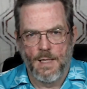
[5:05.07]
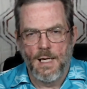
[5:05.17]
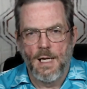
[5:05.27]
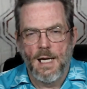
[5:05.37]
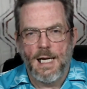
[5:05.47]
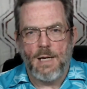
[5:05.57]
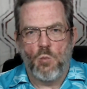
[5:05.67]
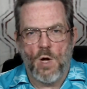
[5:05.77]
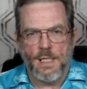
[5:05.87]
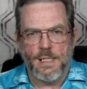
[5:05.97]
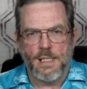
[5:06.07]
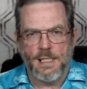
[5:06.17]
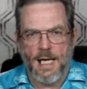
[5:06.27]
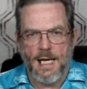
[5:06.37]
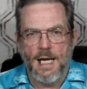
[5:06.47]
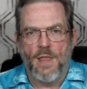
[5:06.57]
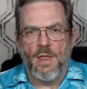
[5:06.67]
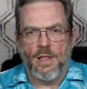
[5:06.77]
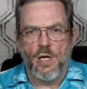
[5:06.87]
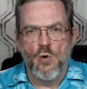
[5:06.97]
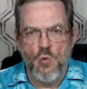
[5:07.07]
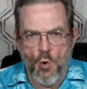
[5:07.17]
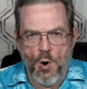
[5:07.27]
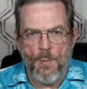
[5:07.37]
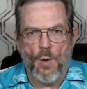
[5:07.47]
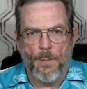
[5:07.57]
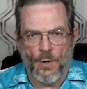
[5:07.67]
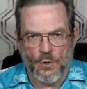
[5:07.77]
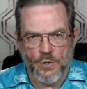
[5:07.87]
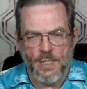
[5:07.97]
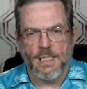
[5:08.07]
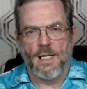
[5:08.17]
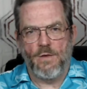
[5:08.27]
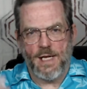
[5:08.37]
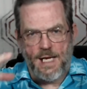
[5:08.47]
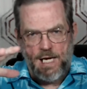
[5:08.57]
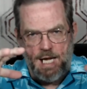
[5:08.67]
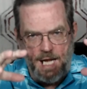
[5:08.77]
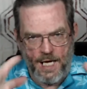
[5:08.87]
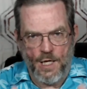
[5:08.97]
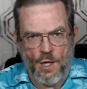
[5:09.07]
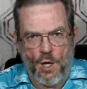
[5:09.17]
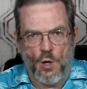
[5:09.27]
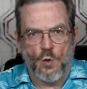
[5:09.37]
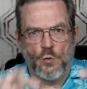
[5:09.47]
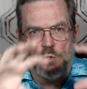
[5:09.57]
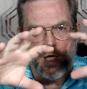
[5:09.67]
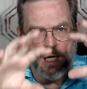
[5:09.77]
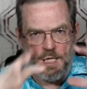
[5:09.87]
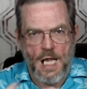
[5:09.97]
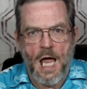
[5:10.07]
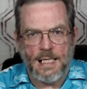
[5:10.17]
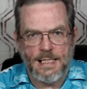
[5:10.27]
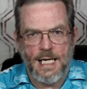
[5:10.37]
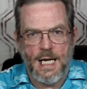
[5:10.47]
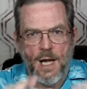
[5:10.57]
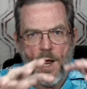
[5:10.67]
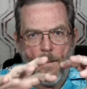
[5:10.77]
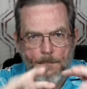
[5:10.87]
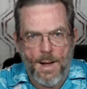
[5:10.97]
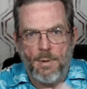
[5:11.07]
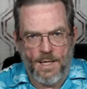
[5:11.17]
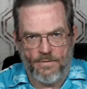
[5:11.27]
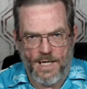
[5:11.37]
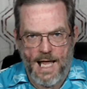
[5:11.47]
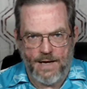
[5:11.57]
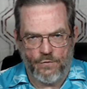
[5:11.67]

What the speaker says: He wants to say that the normal person is living in an enclosed, locked-in bubble of a life.